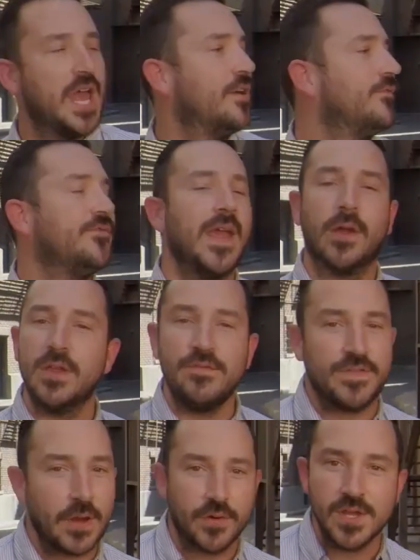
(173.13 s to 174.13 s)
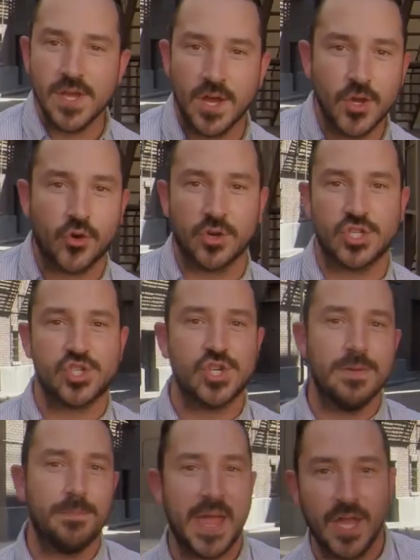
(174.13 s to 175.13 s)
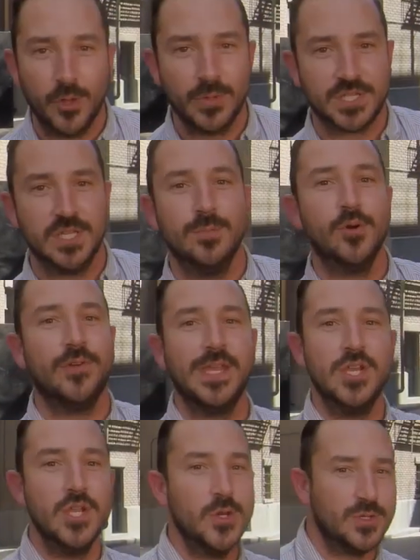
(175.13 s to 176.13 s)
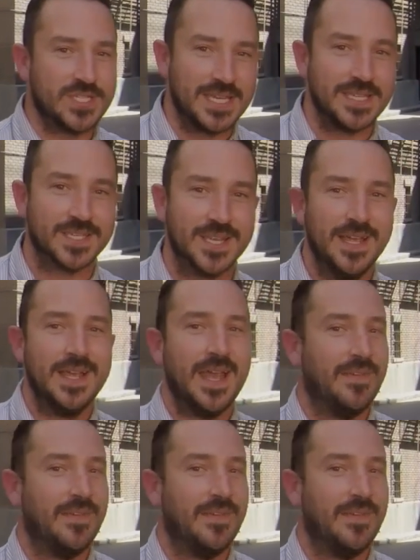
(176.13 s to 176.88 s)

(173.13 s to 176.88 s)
And a very, very young Christian Bale was in the movie Newsies.